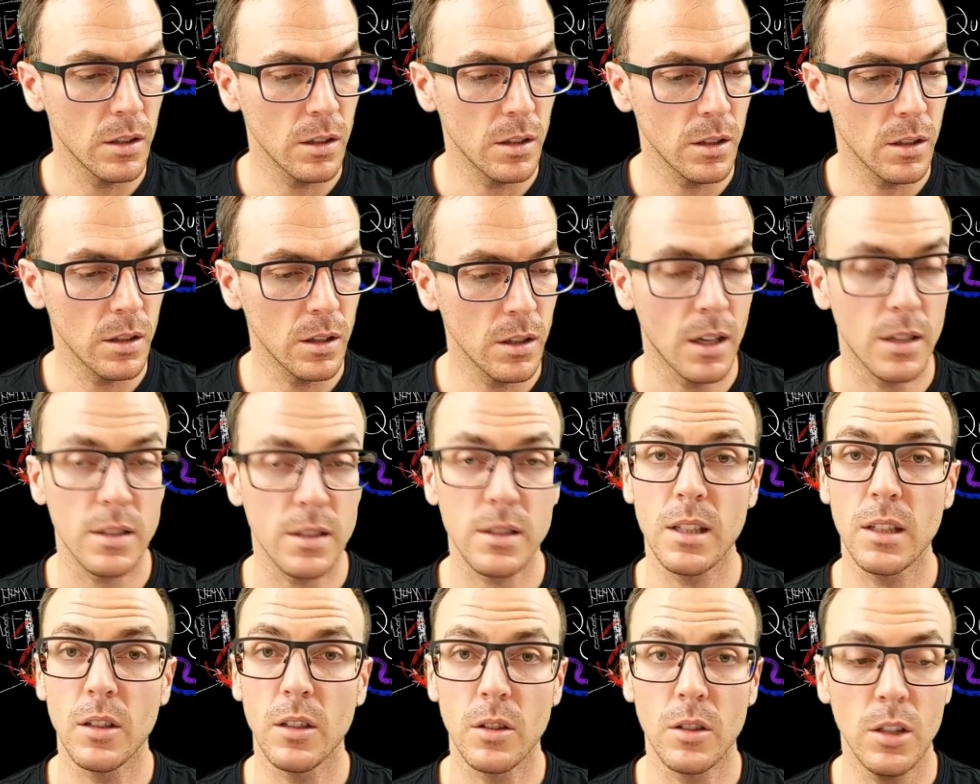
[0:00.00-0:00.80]
a
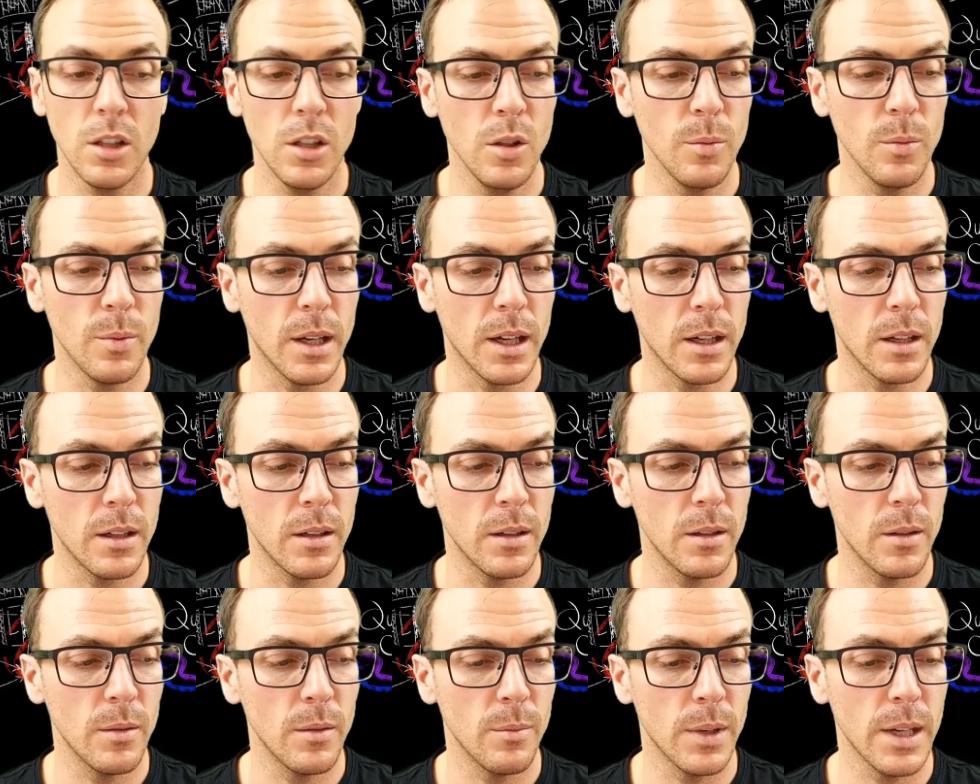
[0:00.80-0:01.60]
single qubit,
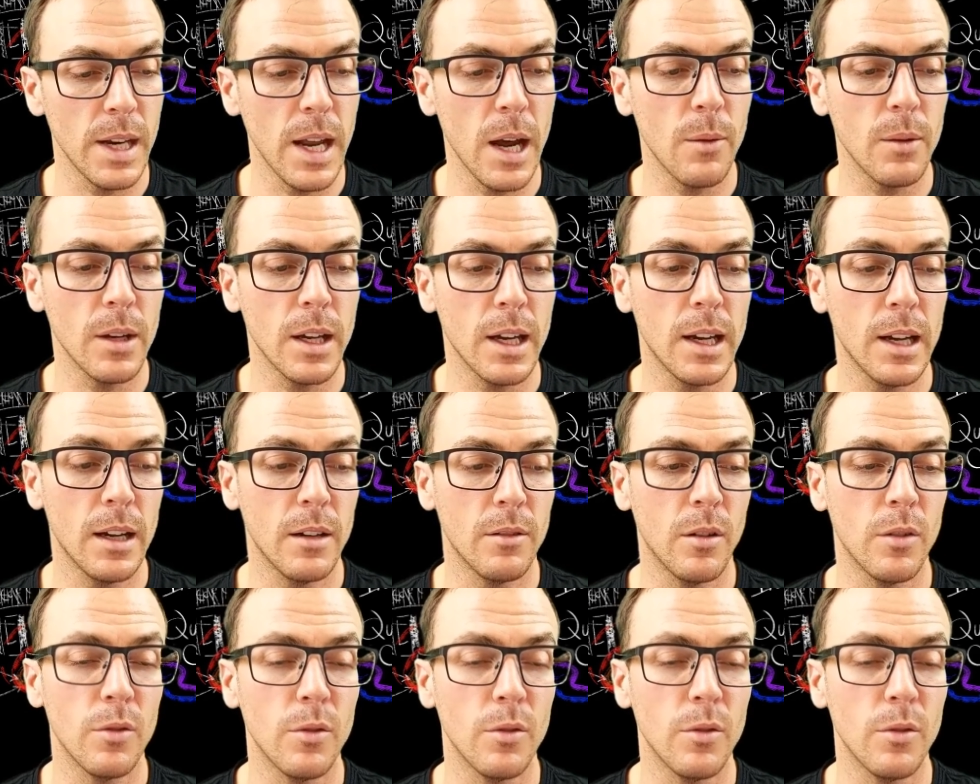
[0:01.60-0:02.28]
but now we have a